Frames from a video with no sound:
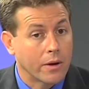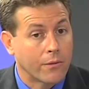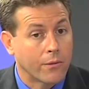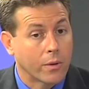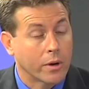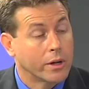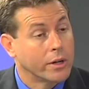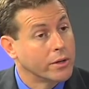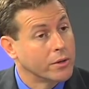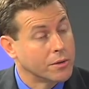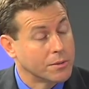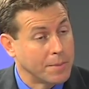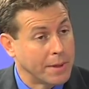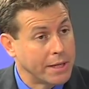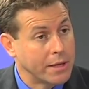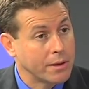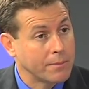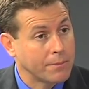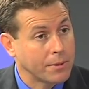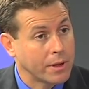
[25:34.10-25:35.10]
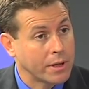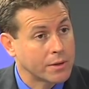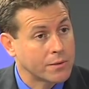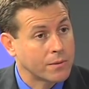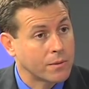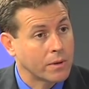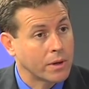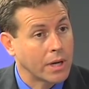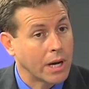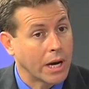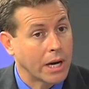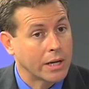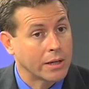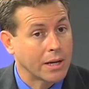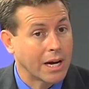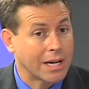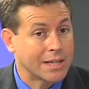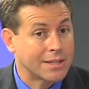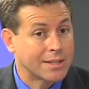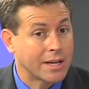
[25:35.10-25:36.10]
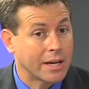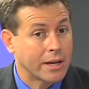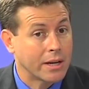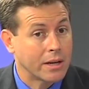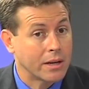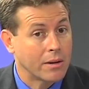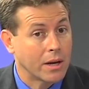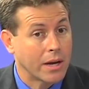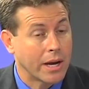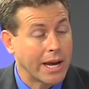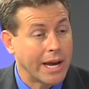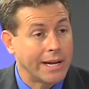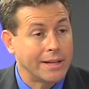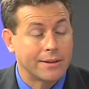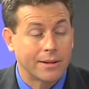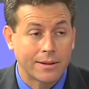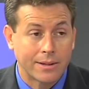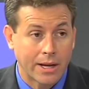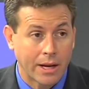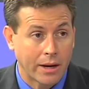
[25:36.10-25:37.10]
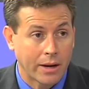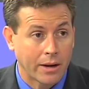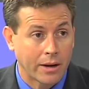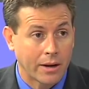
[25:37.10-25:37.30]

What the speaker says: we're going to use mini implants for it, I'd say 8 to 10.